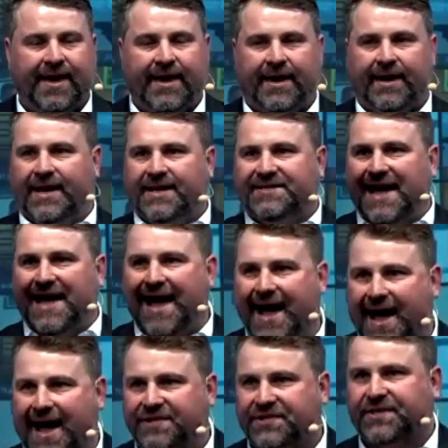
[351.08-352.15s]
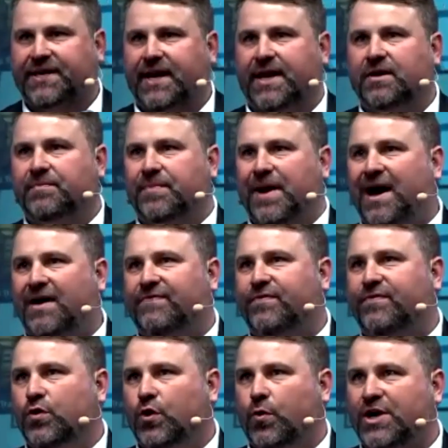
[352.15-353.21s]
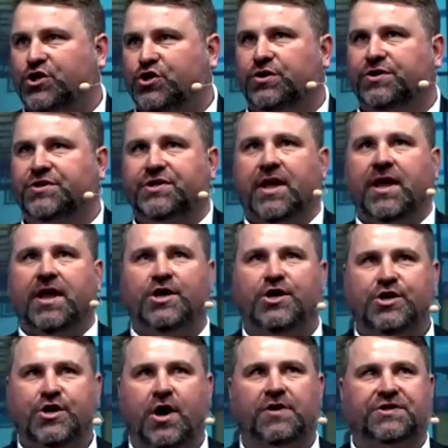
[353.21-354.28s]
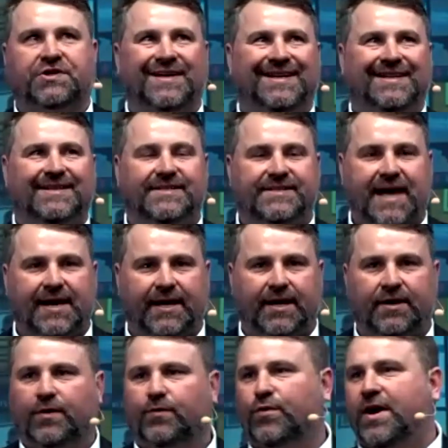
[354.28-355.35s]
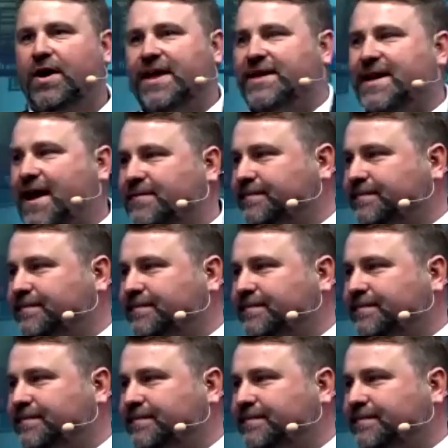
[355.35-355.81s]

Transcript: is asking powerful questions, not telling. Write that down.